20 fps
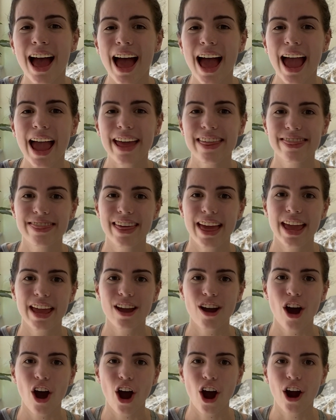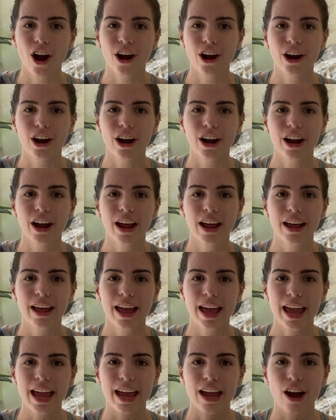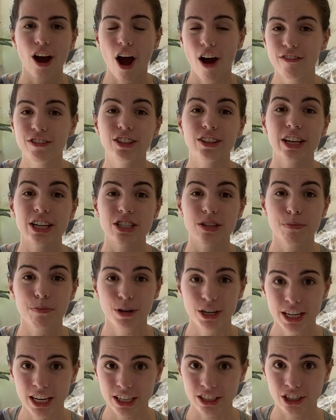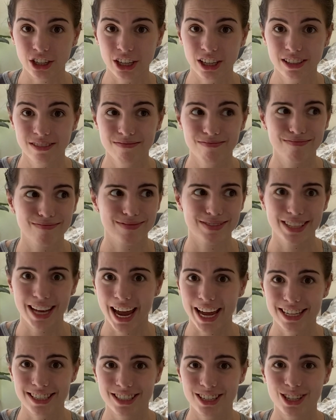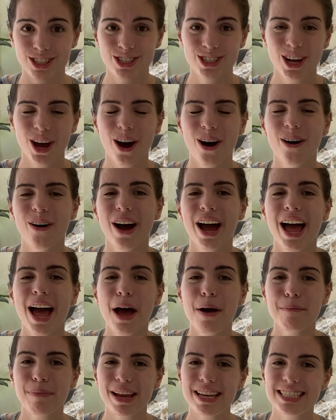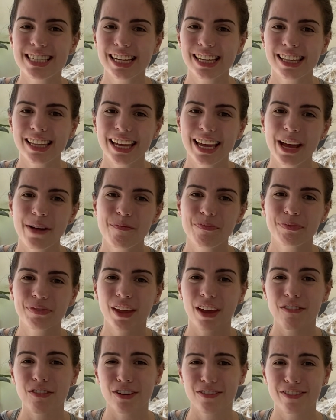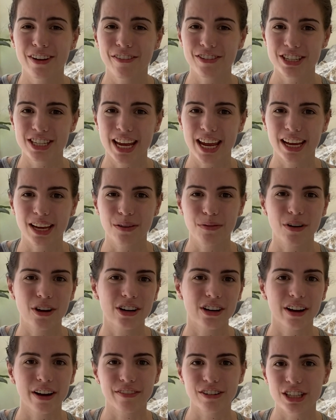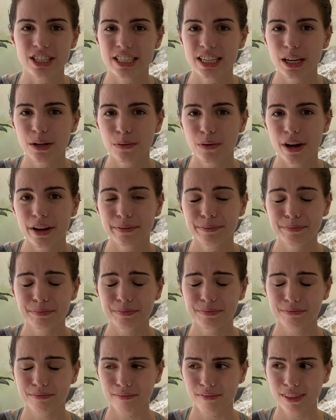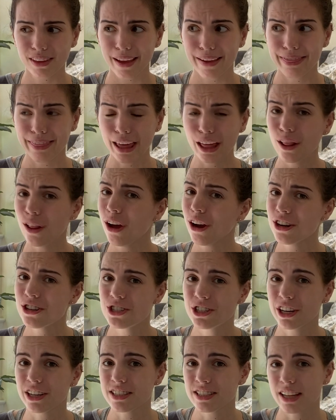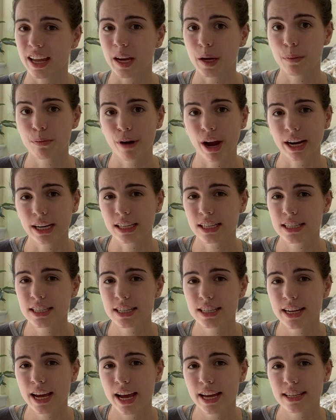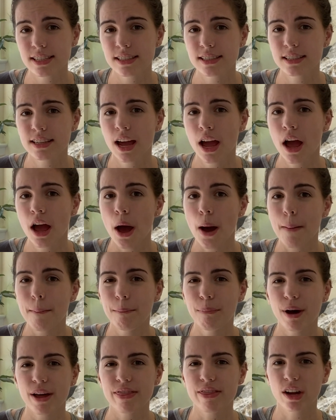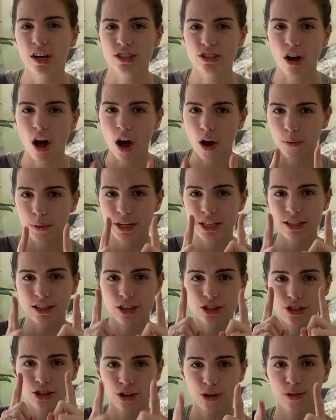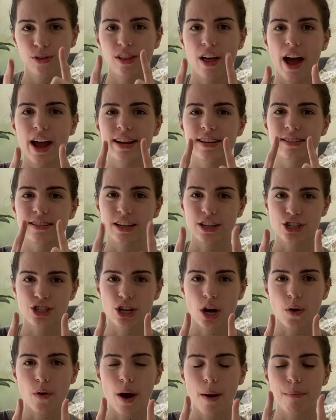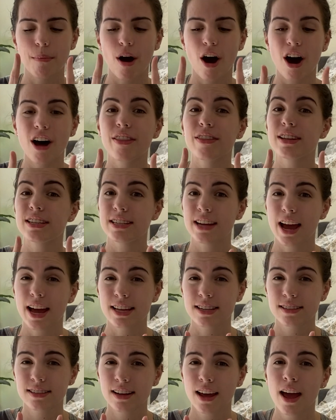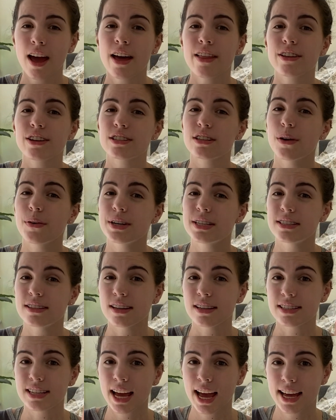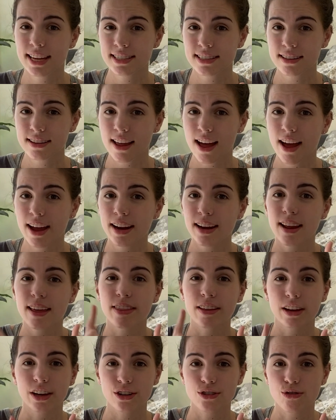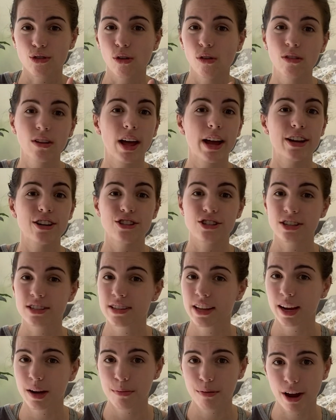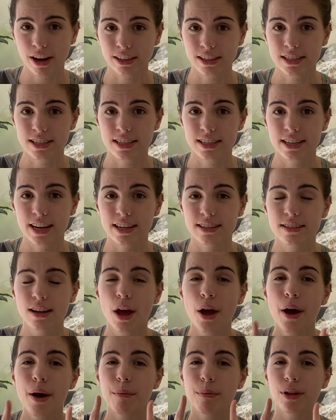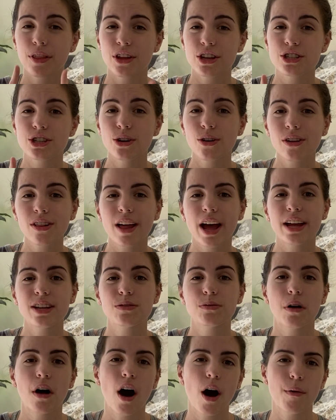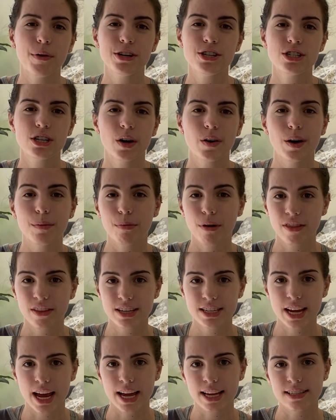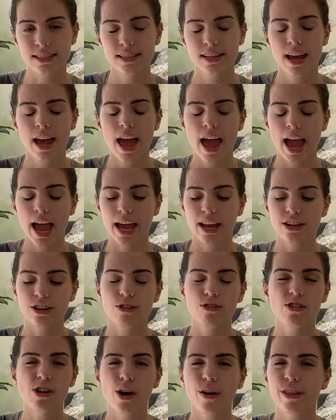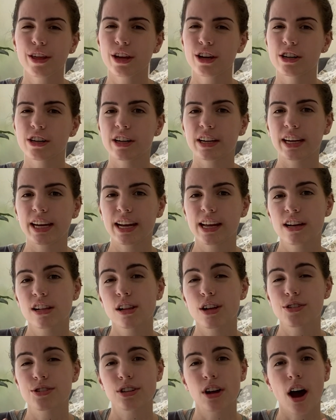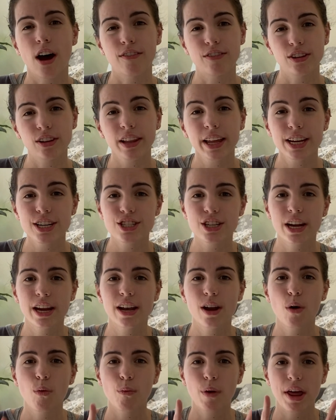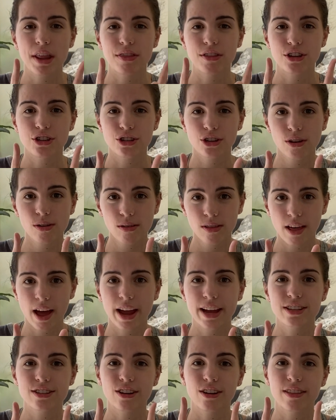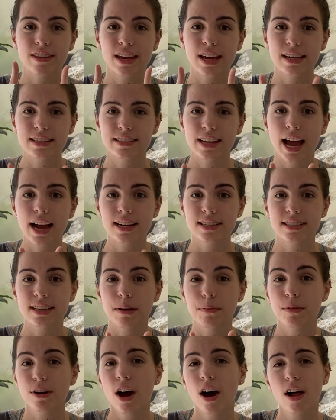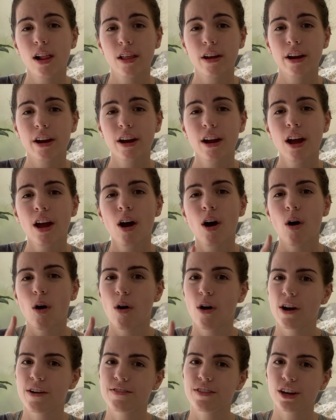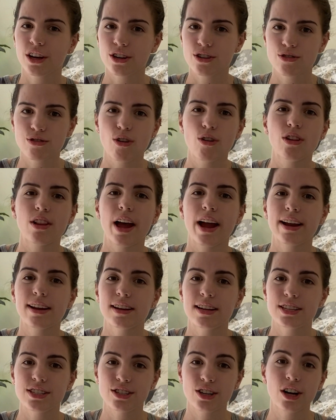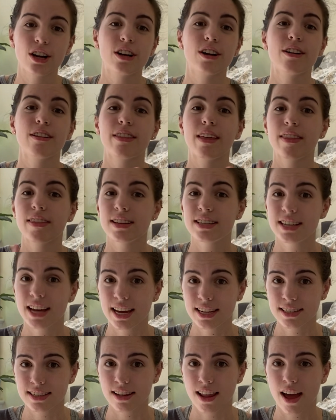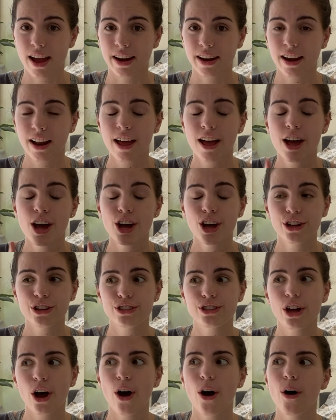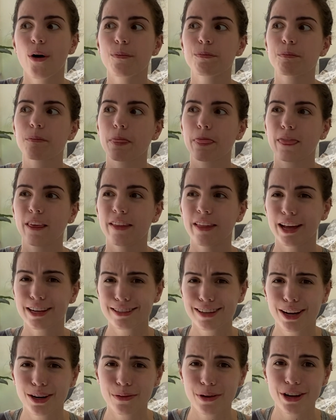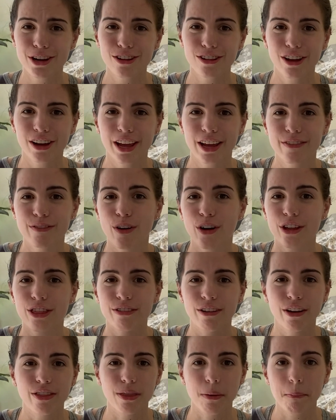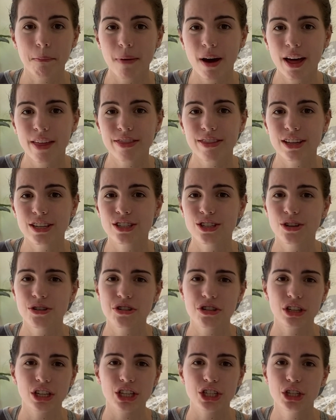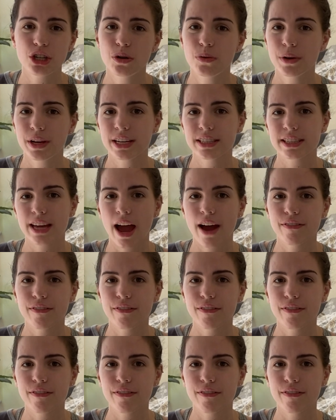and they are a ovulation predictor test. So basically, if you've never taken one or ever seen one, they look just like pregnancy tests, but there's always the two lines that show up on the test. There's always the test line and the control line, just like a pregnancy test. But the two lines will always show up on the test, and you know that you're getting close to ovulation when the two lines are the exact same color, or if the control line is darker than the test line. So that's kind of what you're looking for throughout the month. It's usually 2 weeks